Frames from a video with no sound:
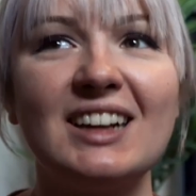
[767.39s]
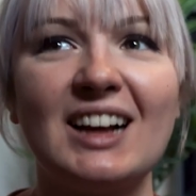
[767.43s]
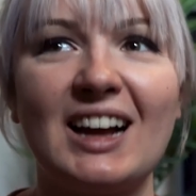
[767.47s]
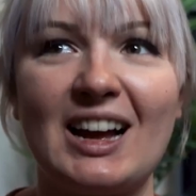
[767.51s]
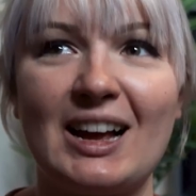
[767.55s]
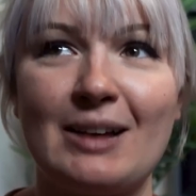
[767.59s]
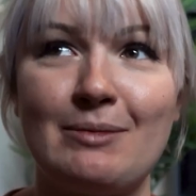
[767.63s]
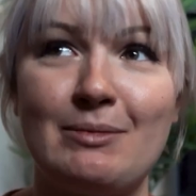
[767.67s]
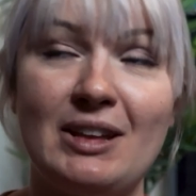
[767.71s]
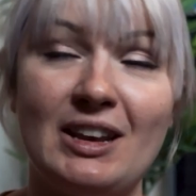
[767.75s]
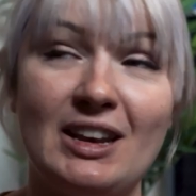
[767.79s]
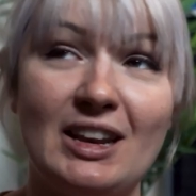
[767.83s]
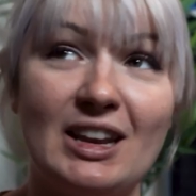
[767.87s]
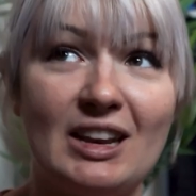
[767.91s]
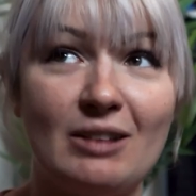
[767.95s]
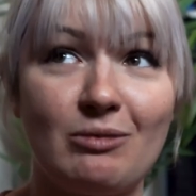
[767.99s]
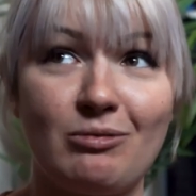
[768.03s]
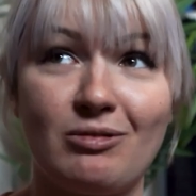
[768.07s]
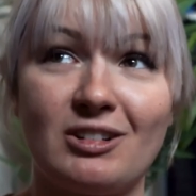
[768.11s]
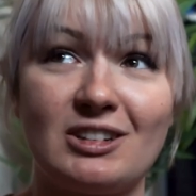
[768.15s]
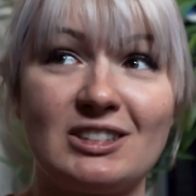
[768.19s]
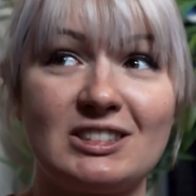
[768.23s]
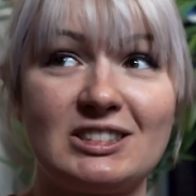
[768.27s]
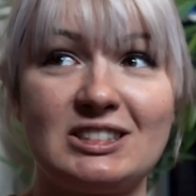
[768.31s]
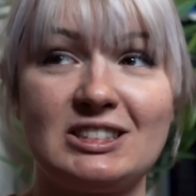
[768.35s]
I mean, it
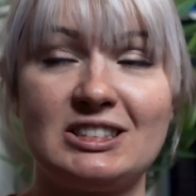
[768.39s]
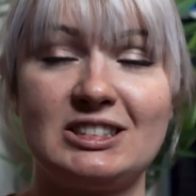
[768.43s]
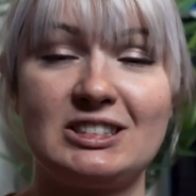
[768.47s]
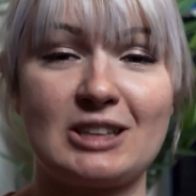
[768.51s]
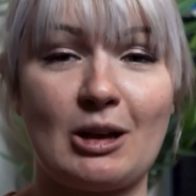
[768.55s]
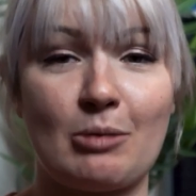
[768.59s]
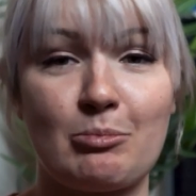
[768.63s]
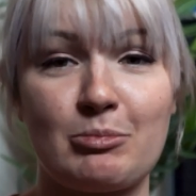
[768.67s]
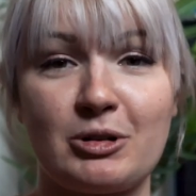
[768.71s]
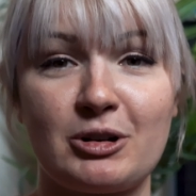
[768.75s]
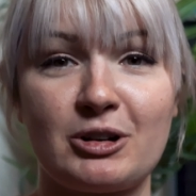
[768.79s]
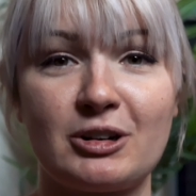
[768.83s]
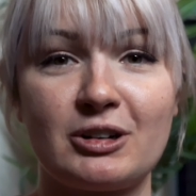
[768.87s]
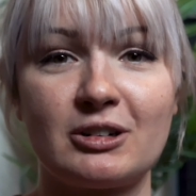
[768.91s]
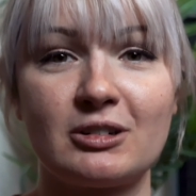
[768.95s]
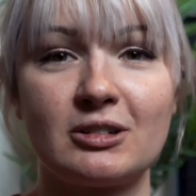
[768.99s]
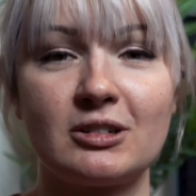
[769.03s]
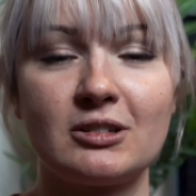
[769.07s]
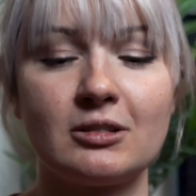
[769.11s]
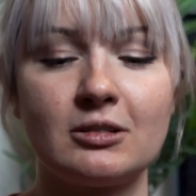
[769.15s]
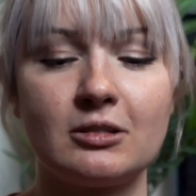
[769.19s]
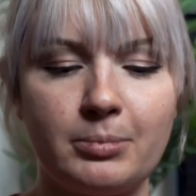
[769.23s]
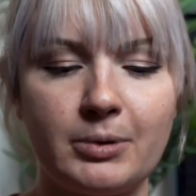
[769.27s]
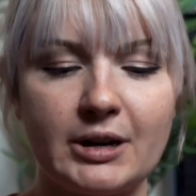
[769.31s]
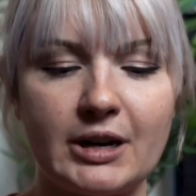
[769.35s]
was
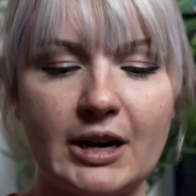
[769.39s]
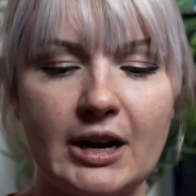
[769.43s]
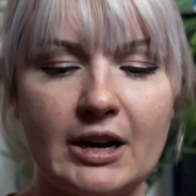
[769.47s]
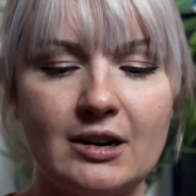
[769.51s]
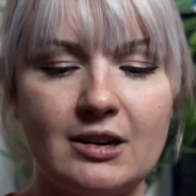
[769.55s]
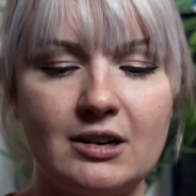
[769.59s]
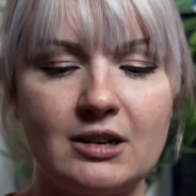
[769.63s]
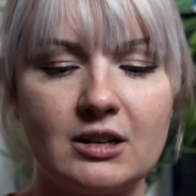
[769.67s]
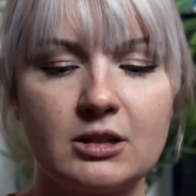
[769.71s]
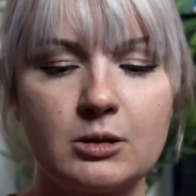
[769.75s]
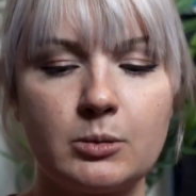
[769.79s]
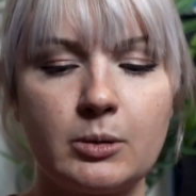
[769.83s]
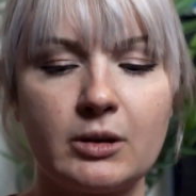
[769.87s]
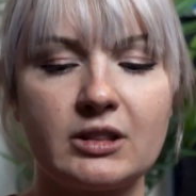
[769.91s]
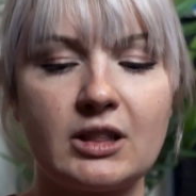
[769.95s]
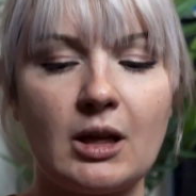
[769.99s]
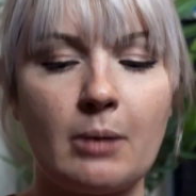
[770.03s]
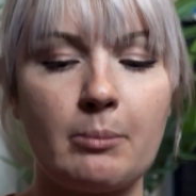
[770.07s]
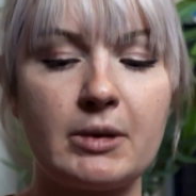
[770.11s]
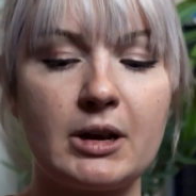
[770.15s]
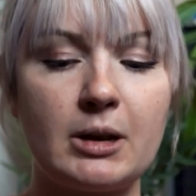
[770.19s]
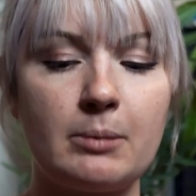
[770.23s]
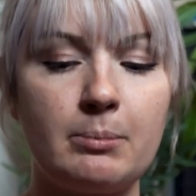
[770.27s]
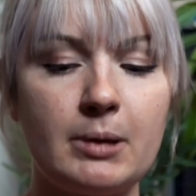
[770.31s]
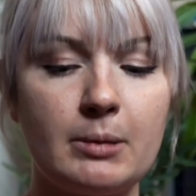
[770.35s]
summer, but I didn't expect that
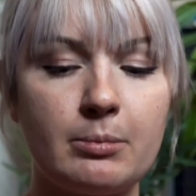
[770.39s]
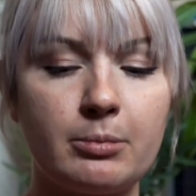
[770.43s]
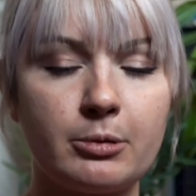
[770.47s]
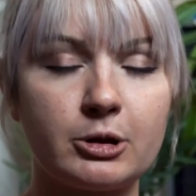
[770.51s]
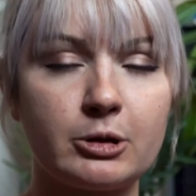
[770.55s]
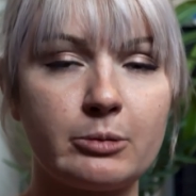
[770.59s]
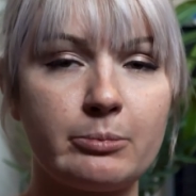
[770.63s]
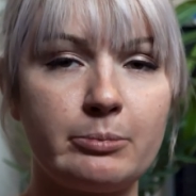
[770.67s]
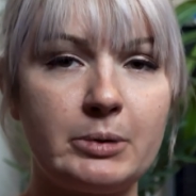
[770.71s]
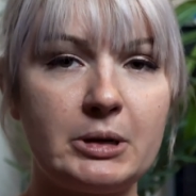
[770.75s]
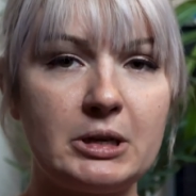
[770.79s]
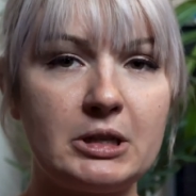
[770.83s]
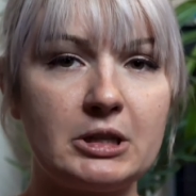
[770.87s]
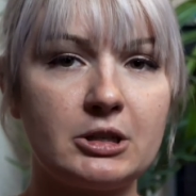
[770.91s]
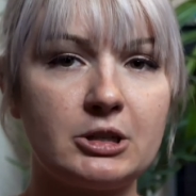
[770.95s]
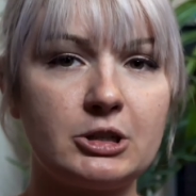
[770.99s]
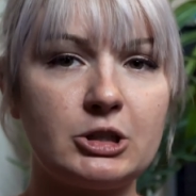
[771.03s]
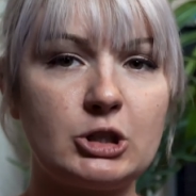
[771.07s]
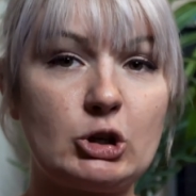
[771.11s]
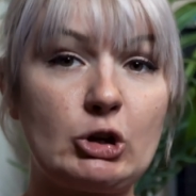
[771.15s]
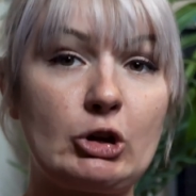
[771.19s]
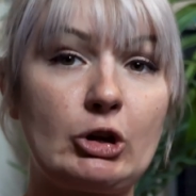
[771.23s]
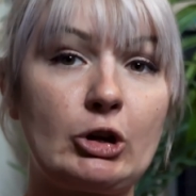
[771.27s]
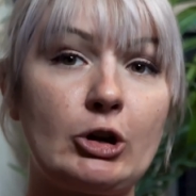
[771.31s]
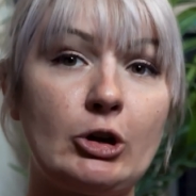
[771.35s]
many people to be there
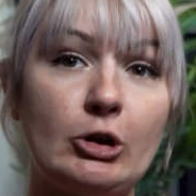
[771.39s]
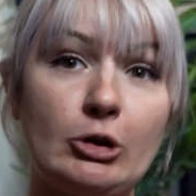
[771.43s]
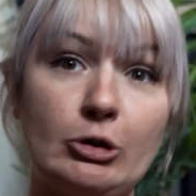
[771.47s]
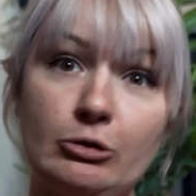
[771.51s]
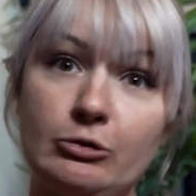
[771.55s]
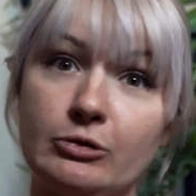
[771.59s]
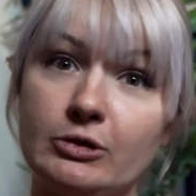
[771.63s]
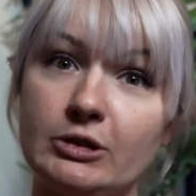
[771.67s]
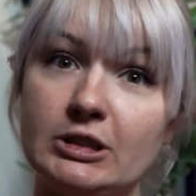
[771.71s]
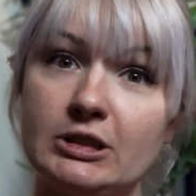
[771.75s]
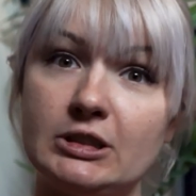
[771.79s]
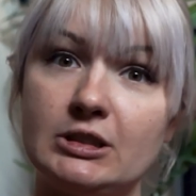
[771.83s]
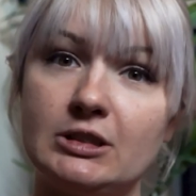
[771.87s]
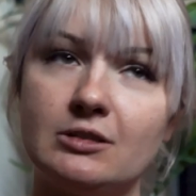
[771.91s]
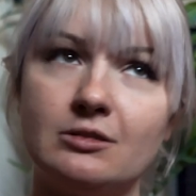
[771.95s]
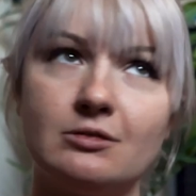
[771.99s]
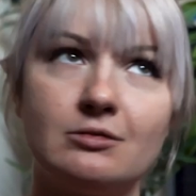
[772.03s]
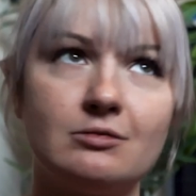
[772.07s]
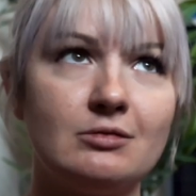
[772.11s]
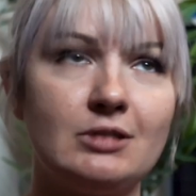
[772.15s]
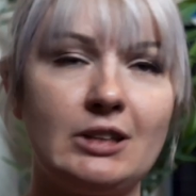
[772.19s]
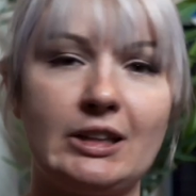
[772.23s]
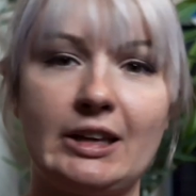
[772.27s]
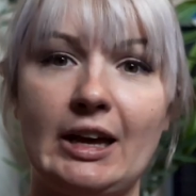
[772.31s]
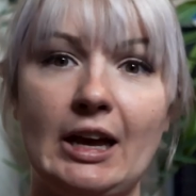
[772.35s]
during COVID,
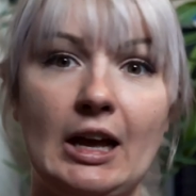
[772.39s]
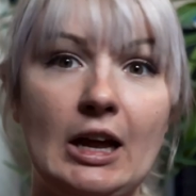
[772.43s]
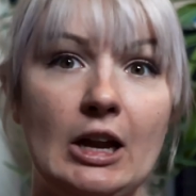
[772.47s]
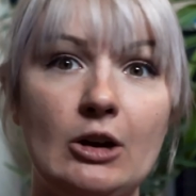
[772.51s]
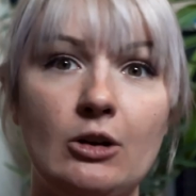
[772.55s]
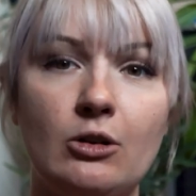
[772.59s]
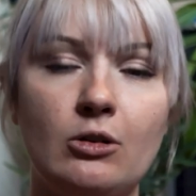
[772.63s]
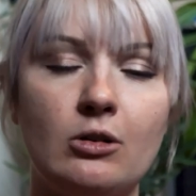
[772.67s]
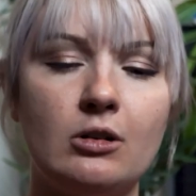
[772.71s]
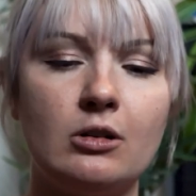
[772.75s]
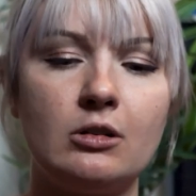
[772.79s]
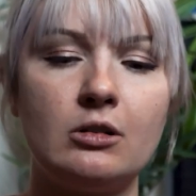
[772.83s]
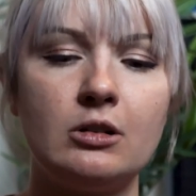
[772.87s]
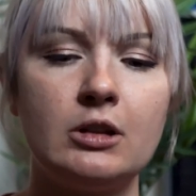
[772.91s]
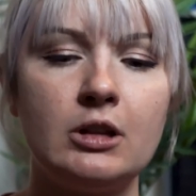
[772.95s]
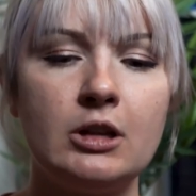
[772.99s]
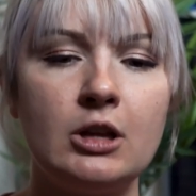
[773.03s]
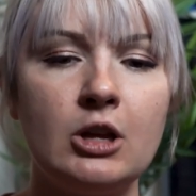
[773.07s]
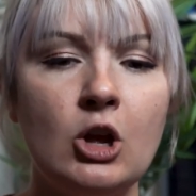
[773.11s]
like at all.